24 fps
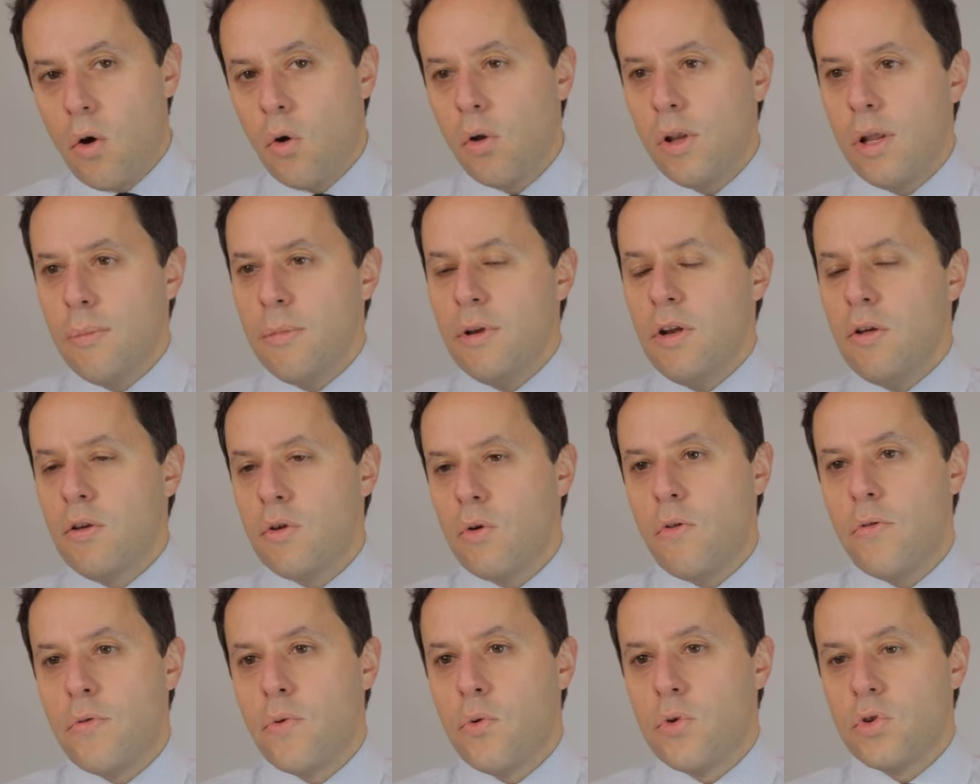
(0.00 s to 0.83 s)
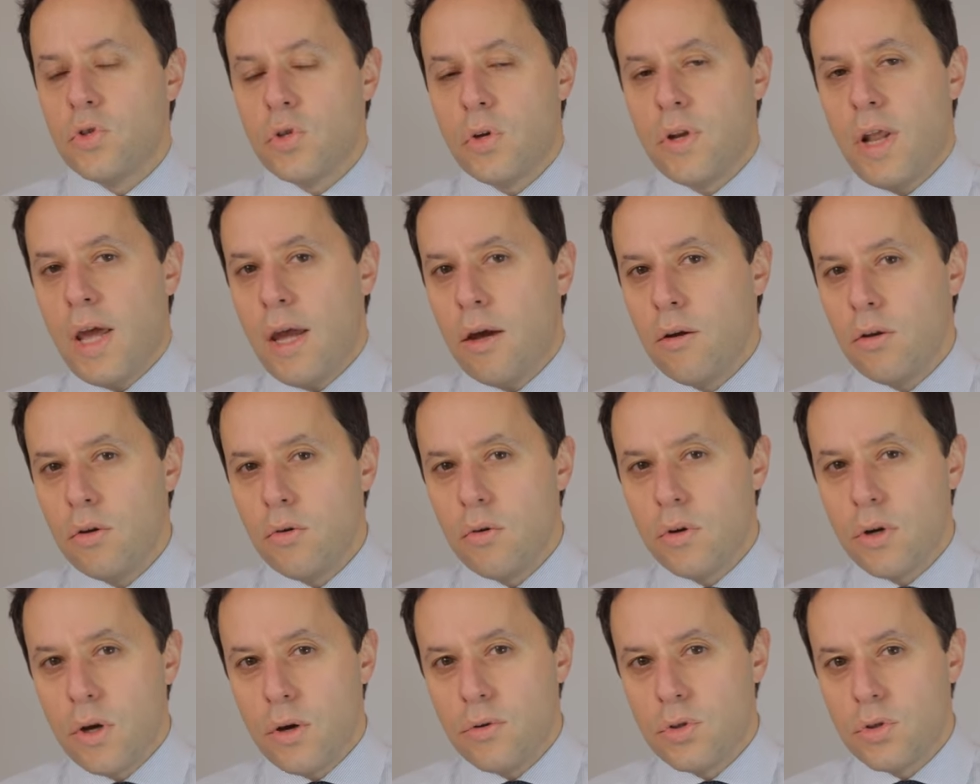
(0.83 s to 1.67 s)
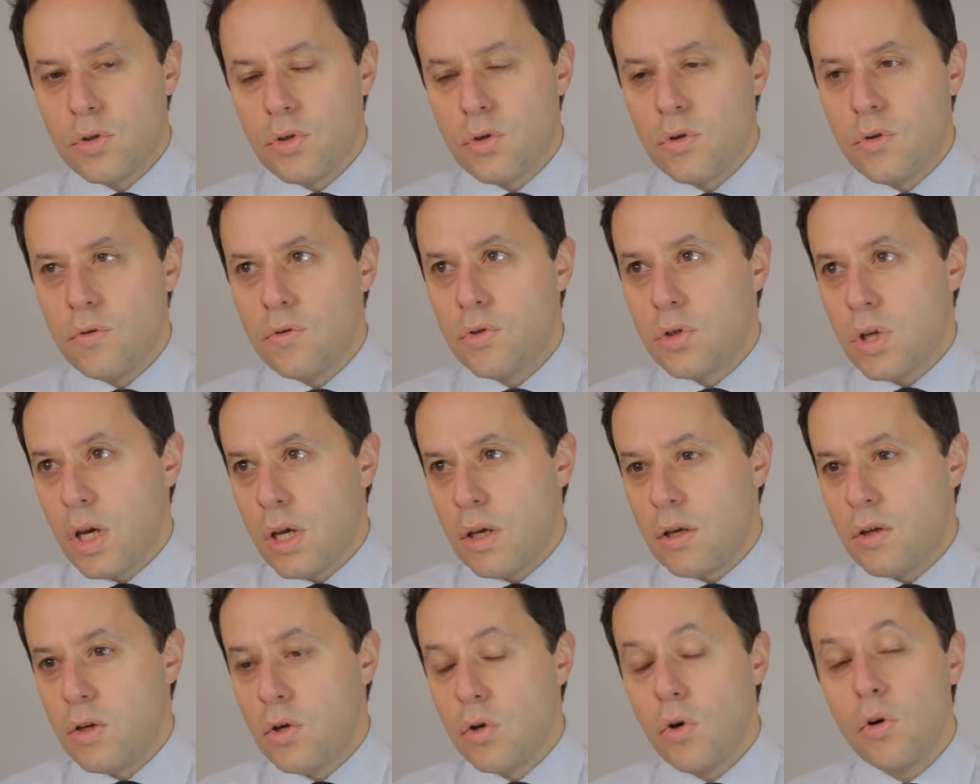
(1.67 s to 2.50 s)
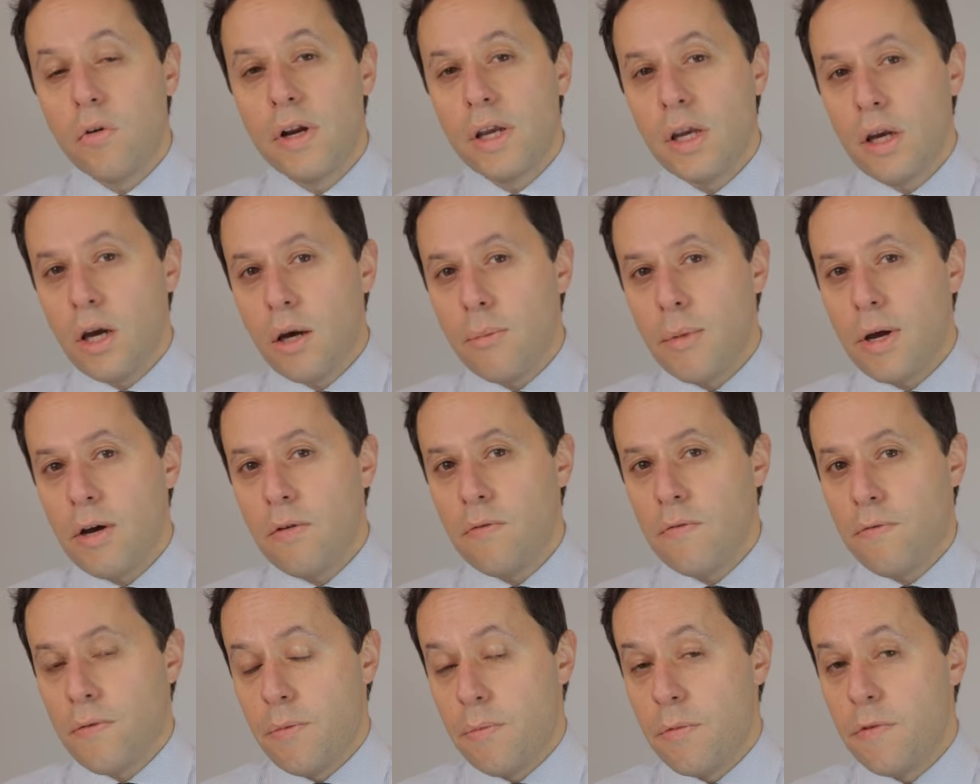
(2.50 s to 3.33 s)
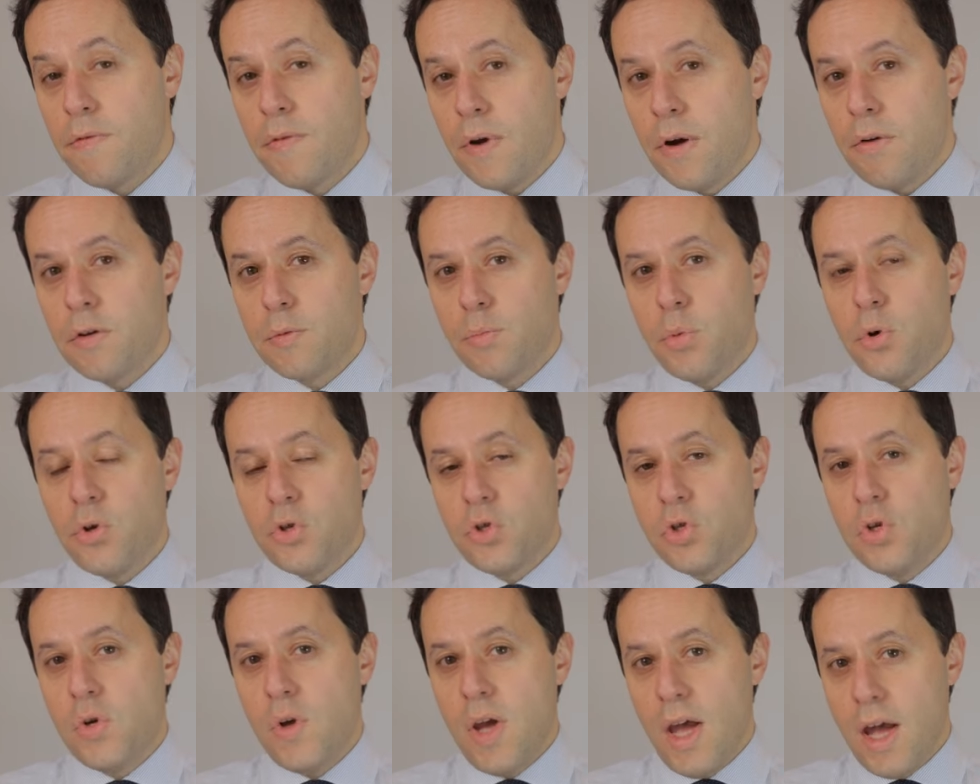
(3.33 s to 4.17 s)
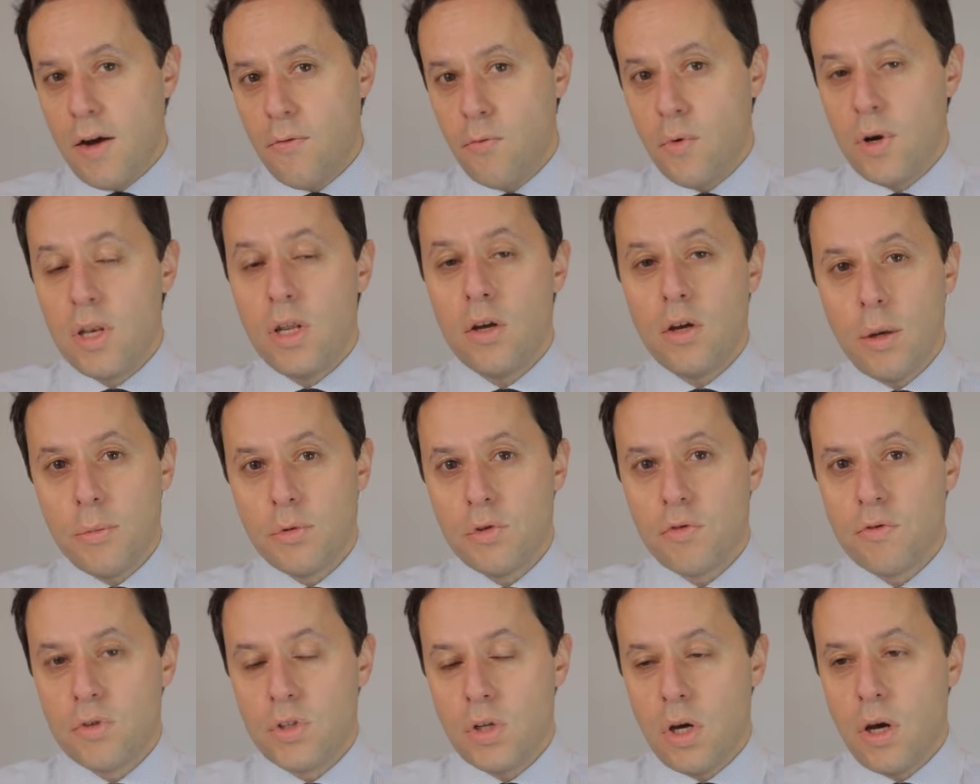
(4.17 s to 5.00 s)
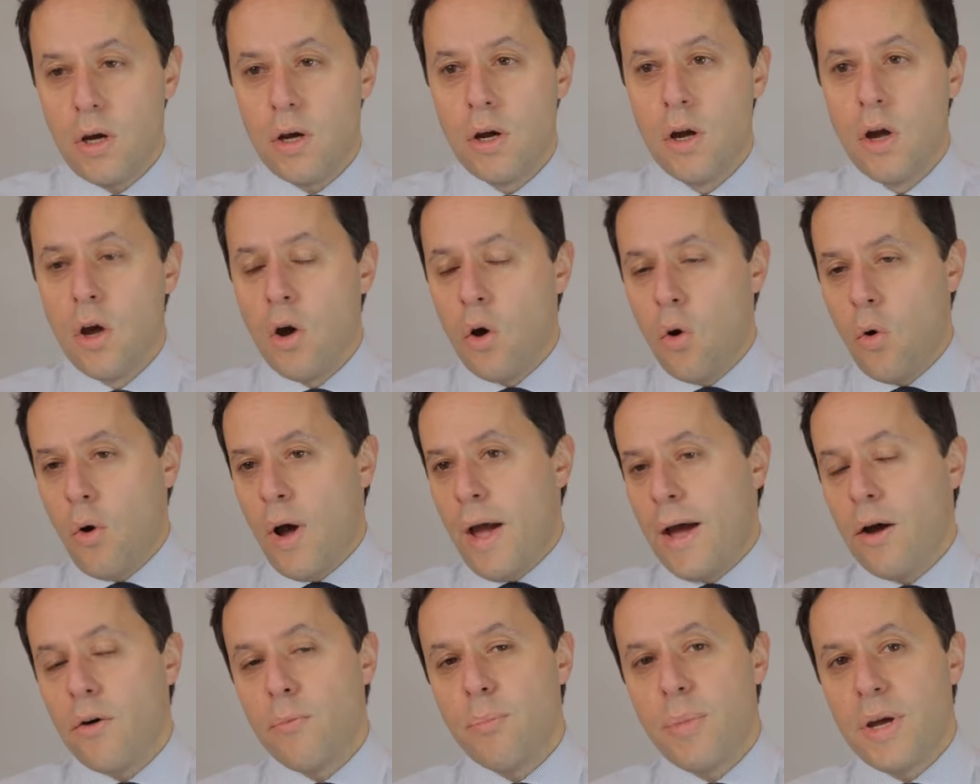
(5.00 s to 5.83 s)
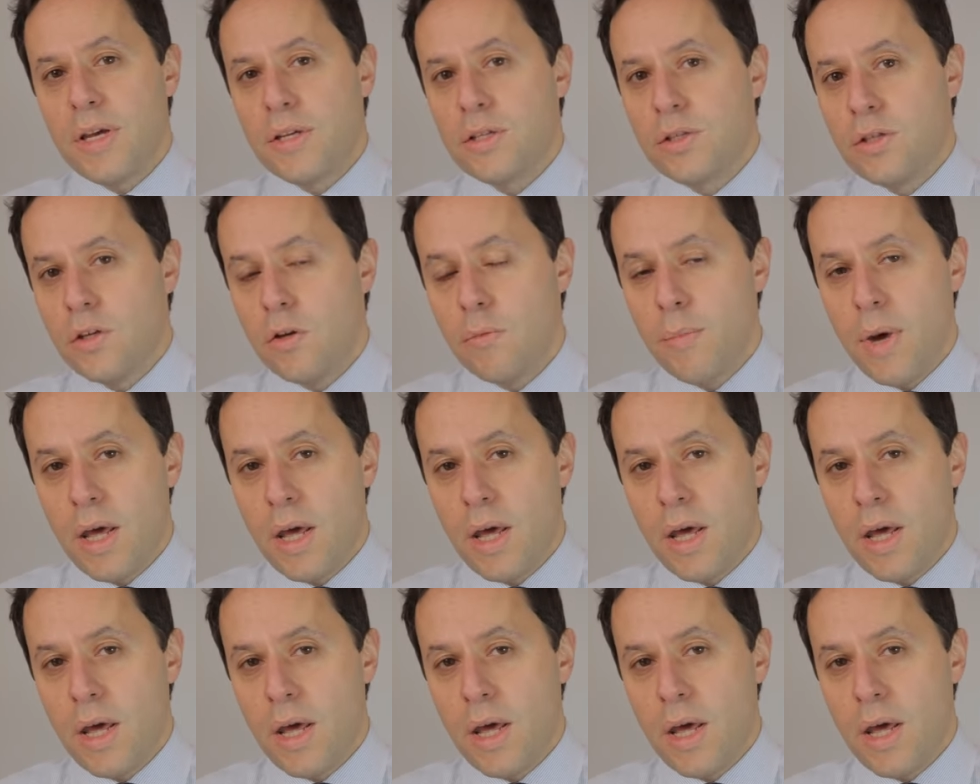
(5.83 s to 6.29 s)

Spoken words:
or let me know your thoughts on how you're going to take your income out from the various pots you have when you come to retire, or how best you